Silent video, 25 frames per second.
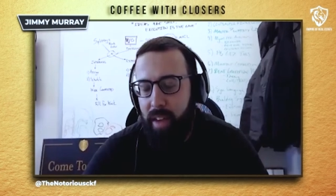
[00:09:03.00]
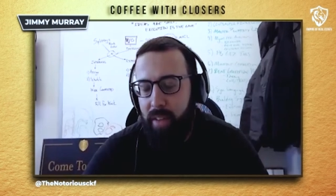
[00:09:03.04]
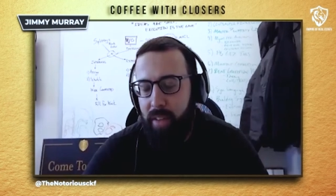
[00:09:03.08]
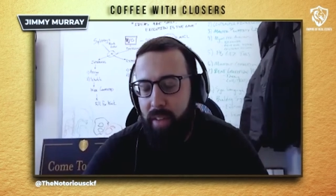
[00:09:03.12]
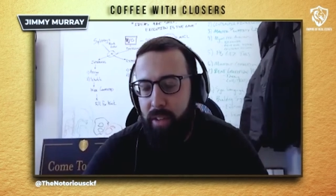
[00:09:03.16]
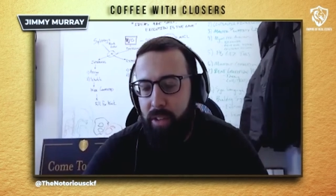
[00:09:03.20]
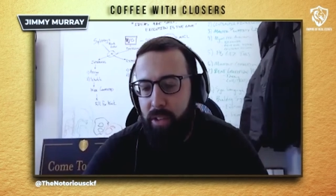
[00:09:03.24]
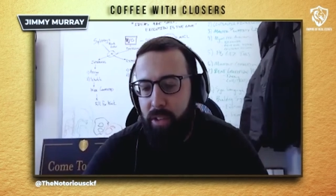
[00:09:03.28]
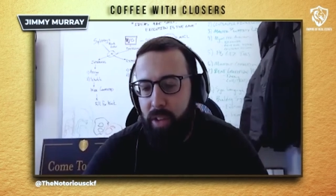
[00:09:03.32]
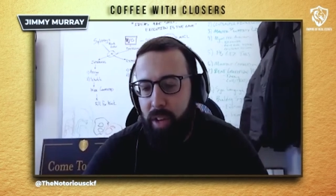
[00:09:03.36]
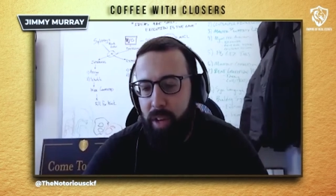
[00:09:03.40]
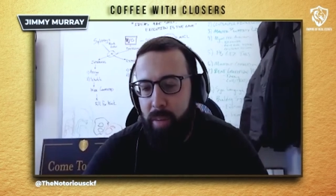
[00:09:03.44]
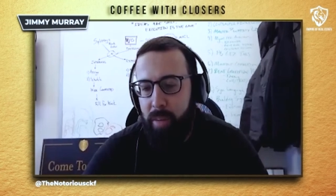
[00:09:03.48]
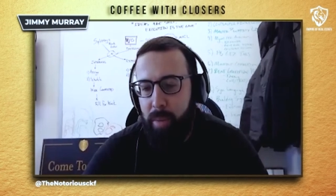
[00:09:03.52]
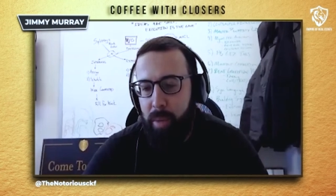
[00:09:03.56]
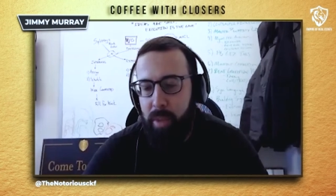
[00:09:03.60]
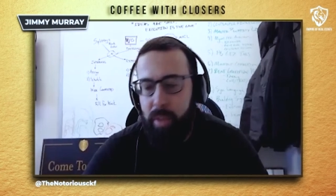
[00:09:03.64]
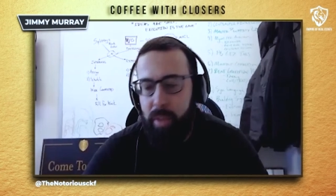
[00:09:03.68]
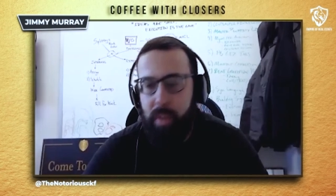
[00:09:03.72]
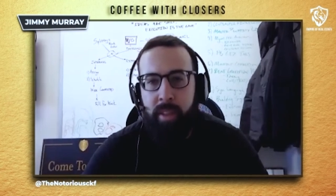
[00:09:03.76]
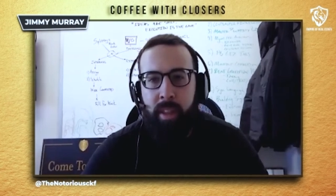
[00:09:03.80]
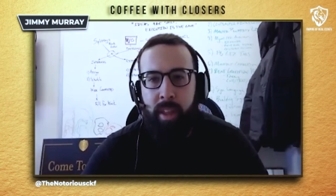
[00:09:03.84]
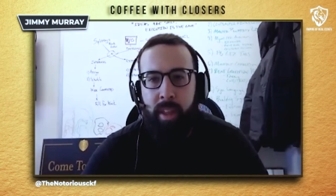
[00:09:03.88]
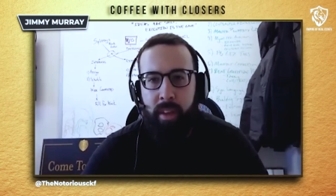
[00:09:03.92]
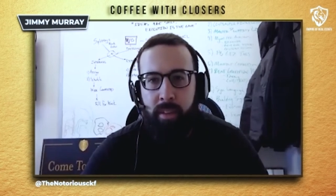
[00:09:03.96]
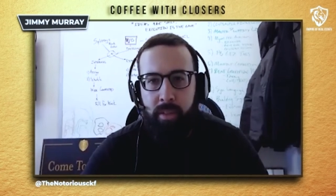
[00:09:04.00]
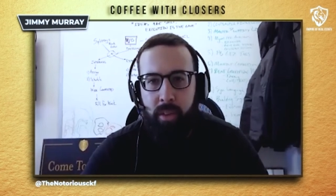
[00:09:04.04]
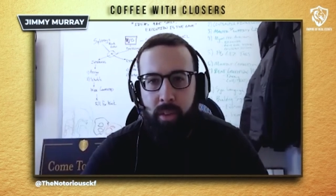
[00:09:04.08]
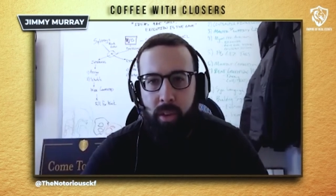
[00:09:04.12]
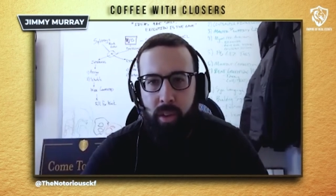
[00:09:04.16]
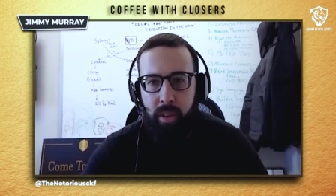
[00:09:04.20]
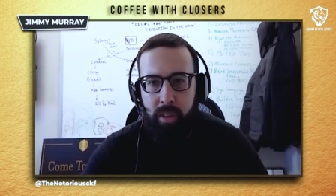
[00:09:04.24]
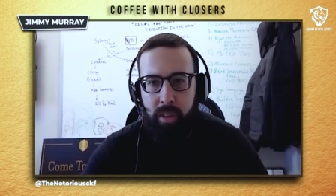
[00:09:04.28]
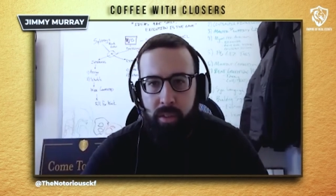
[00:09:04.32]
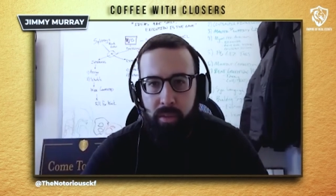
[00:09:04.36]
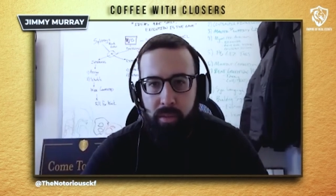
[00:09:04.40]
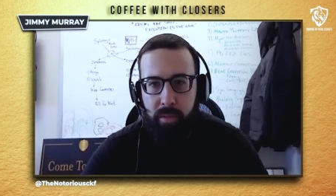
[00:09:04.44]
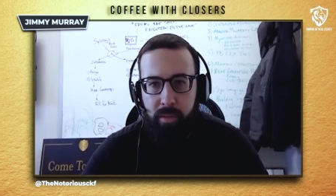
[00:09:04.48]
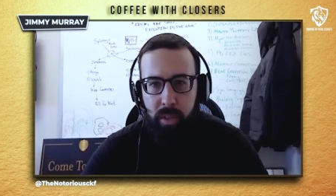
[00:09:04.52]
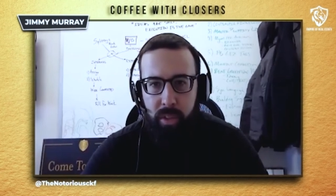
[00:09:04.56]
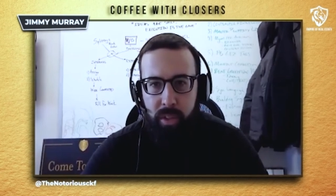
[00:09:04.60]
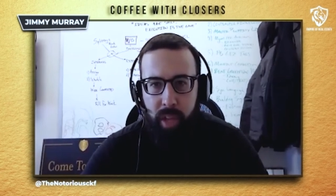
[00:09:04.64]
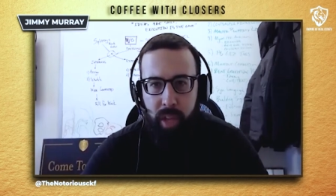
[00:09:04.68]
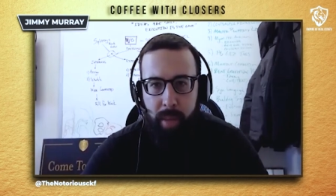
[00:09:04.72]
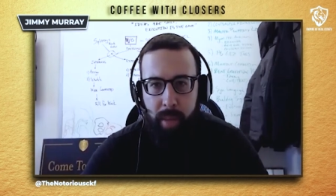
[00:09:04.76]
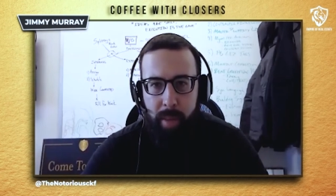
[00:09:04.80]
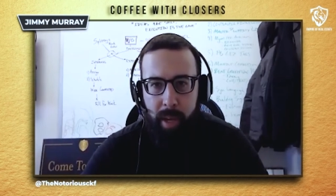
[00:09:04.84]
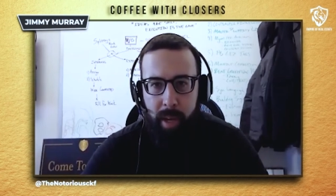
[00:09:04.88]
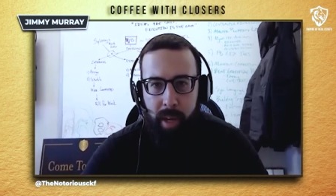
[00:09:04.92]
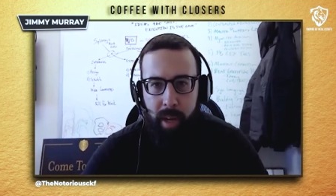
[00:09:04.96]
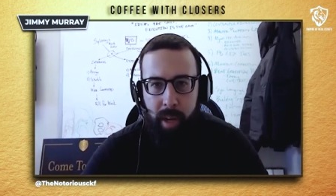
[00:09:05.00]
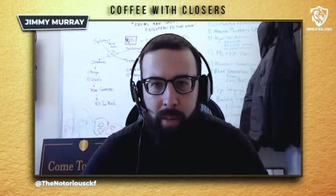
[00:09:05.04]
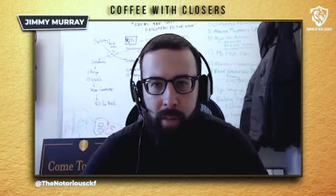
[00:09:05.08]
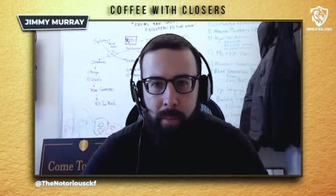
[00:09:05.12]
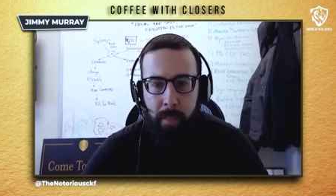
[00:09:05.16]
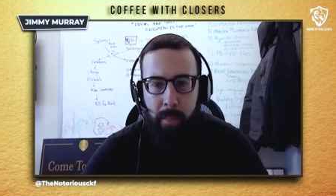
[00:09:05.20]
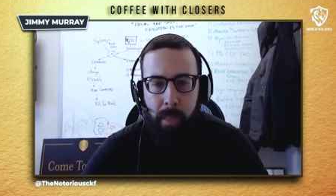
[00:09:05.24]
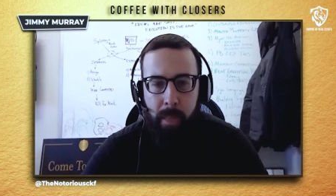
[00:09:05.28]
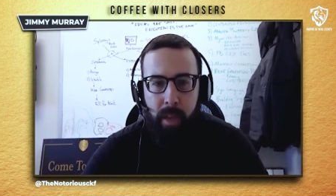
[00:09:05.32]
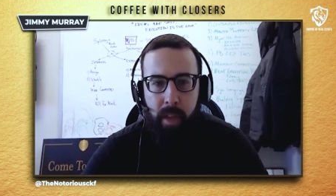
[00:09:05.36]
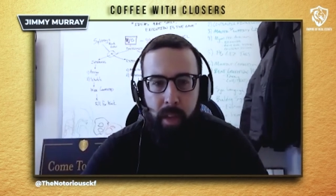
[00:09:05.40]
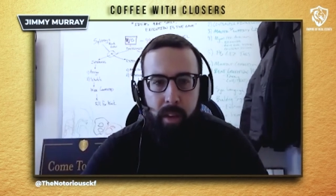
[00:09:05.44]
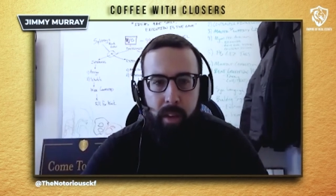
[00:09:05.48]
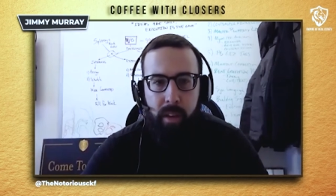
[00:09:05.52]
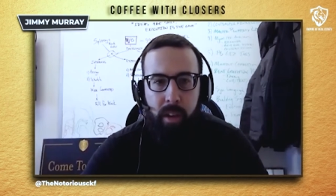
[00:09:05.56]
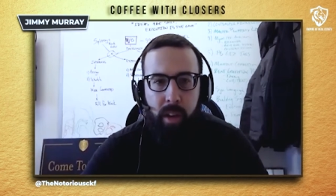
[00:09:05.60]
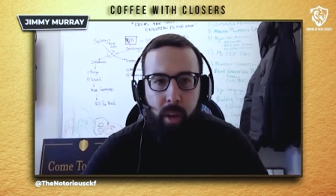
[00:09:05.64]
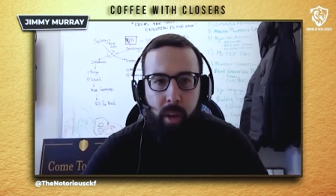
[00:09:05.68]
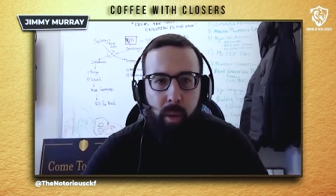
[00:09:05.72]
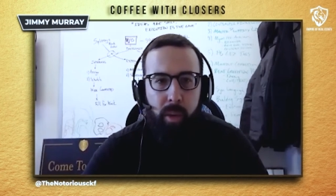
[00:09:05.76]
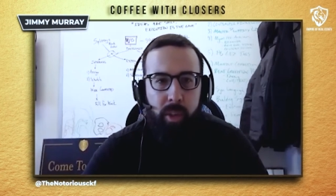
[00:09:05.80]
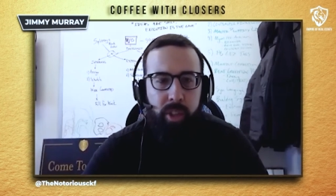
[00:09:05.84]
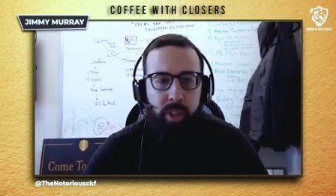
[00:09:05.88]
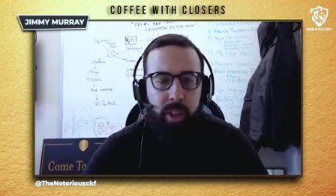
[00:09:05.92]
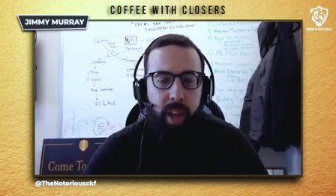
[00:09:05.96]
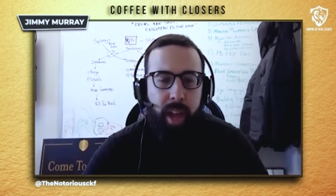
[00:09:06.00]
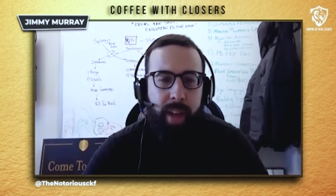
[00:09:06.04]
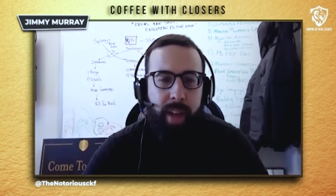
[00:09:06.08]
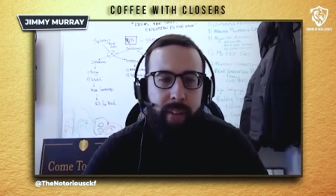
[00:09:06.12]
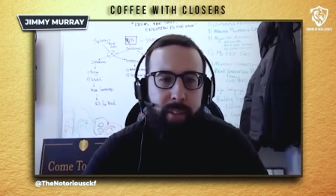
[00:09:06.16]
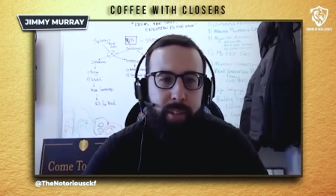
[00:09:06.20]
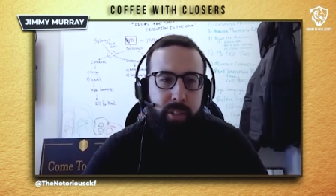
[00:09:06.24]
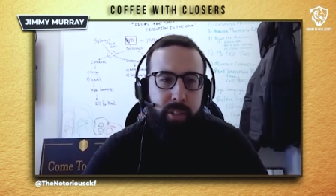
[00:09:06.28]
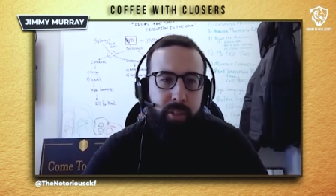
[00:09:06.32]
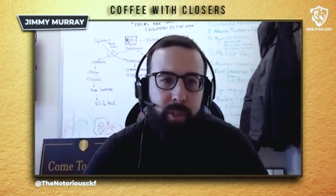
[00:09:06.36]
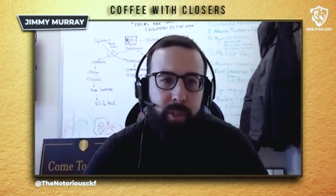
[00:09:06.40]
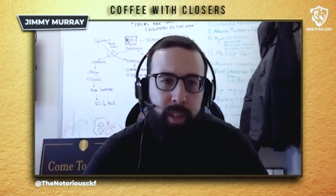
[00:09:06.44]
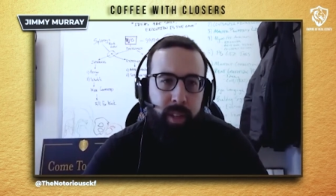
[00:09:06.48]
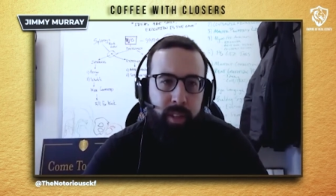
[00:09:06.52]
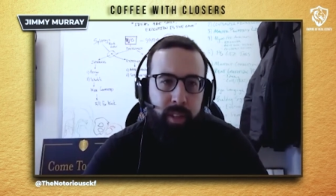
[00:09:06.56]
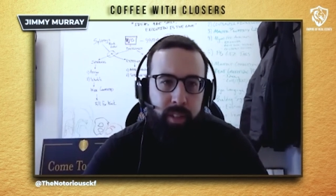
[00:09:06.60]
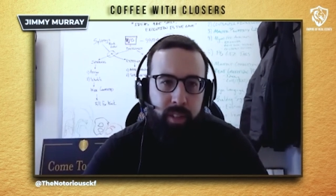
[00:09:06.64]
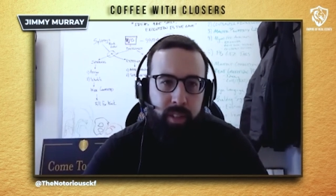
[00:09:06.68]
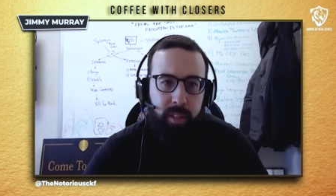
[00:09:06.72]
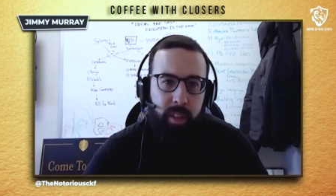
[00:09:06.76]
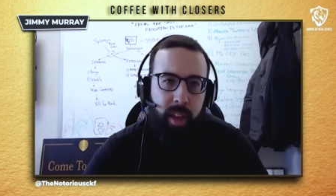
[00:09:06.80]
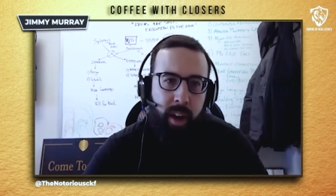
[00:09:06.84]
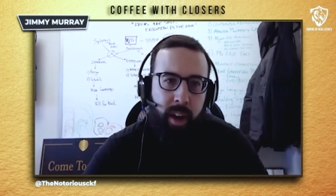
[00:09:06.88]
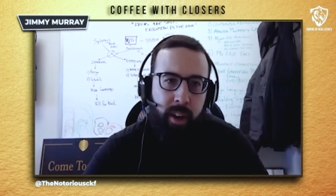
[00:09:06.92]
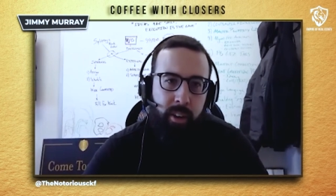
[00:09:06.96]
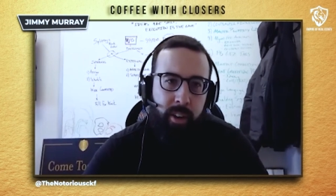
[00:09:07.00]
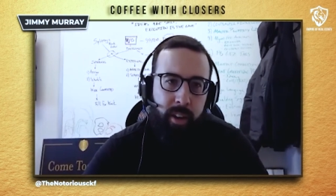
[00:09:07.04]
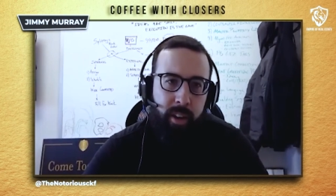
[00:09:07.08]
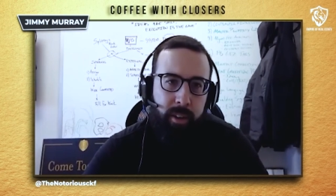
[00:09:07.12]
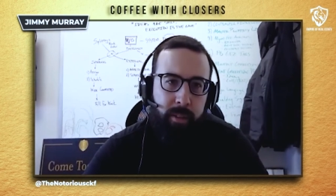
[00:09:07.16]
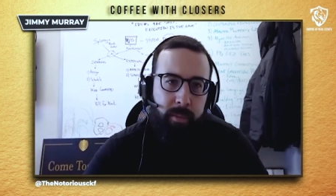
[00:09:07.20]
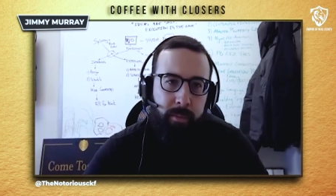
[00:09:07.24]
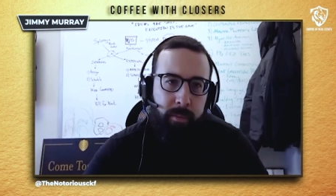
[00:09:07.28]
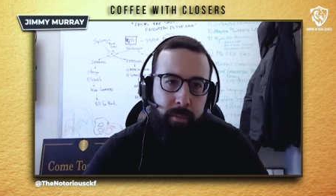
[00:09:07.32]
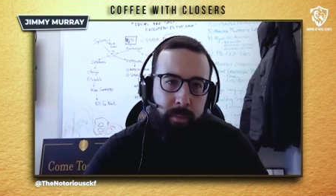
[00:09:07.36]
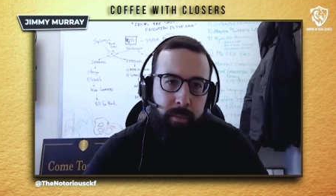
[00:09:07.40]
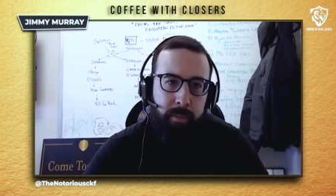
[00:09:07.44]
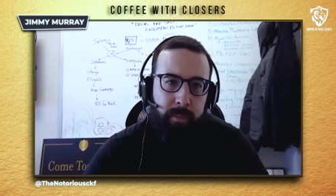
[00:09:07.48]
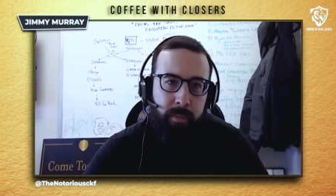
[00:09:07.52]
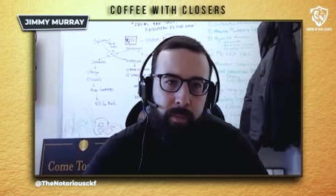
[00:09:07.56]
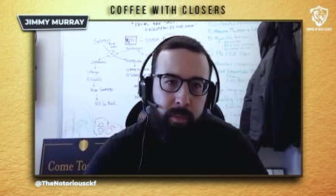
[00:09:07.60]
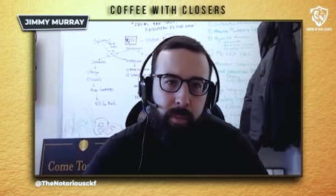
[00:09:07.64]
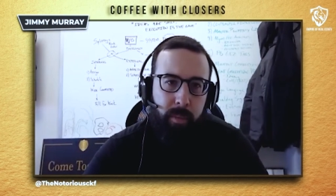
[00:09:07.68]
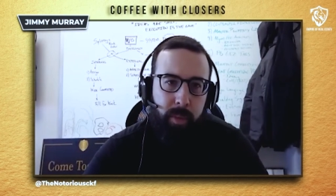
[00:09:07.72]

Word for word: you're trying to build into that full-time income, know what your average rent is in the area, right?